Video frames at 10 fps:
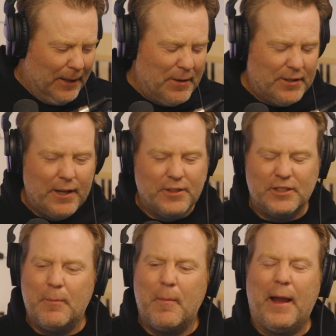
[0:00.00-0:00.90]
me tell you
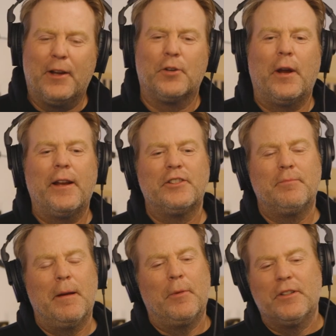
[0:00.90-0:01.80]
some of my greatest
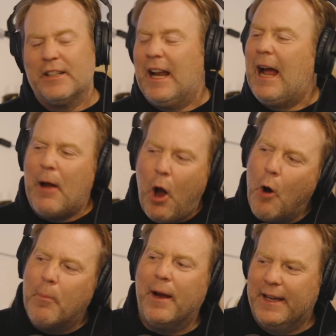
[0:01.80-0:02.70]
memories, and I
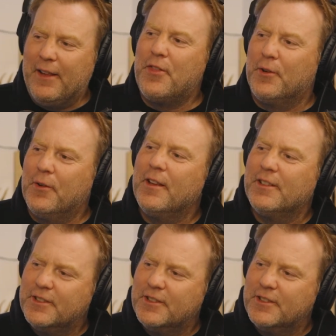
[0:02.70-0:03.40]
hope I get through this.